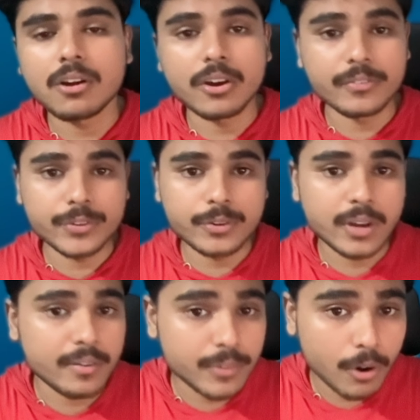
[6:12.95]
If you
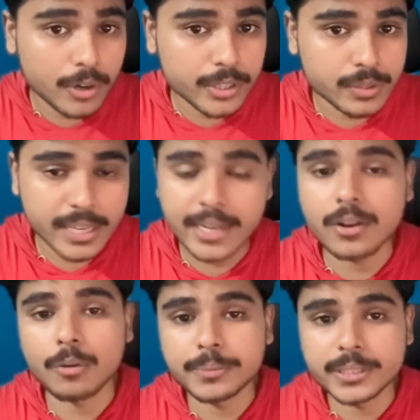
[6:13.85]
have not, you'll get an
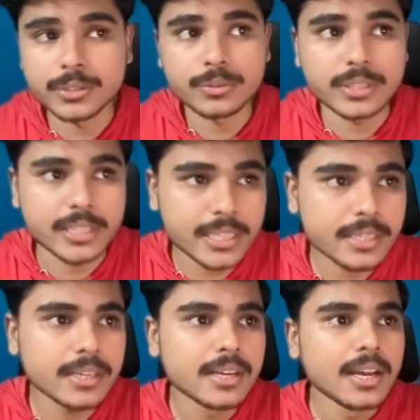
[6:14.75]
option to
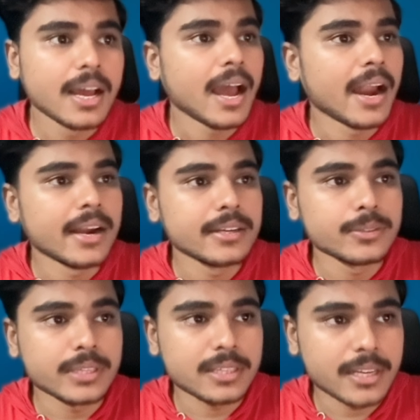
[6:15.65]
create, and you
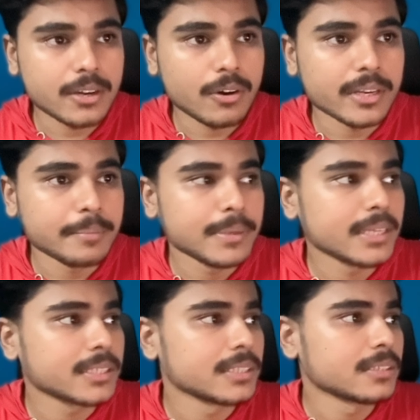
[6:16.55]
can click on API
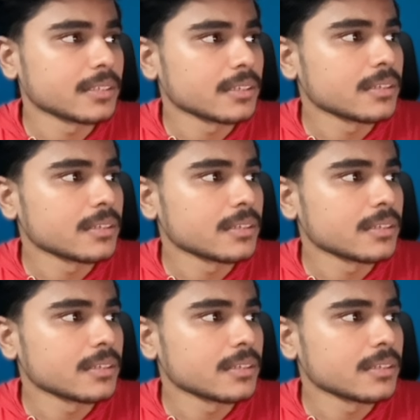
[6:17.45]
key here.